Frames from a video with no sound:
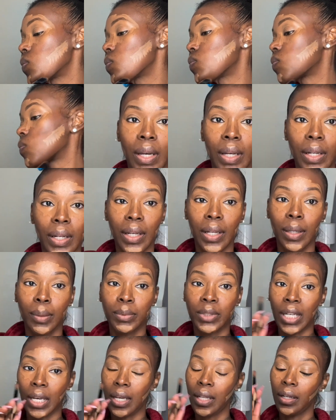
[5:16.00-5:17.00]
And then I'm
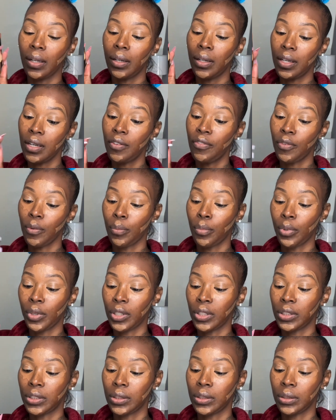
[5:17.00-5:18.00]
taking a different
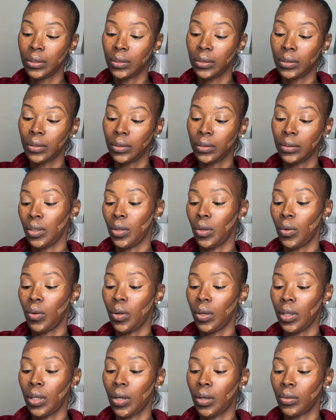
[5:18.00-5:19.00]
brush to
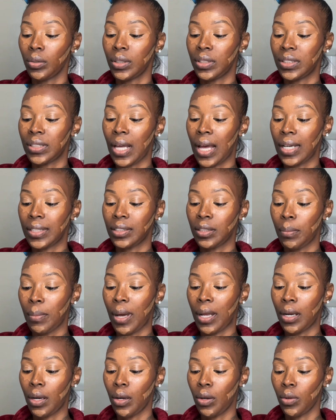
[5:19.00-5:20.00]
go along the sides of my
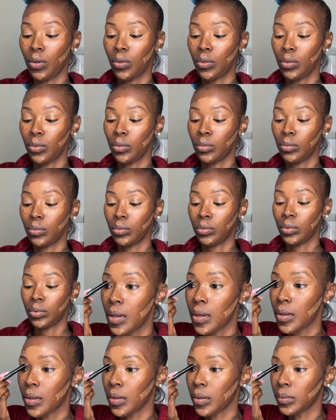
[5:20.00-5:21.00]
nose.
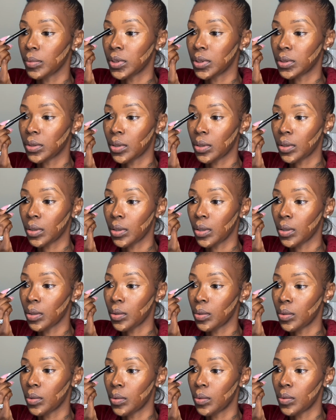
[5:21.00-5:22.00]
I'm just gonna
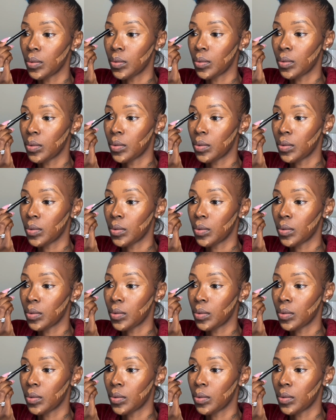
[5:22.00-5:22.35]
go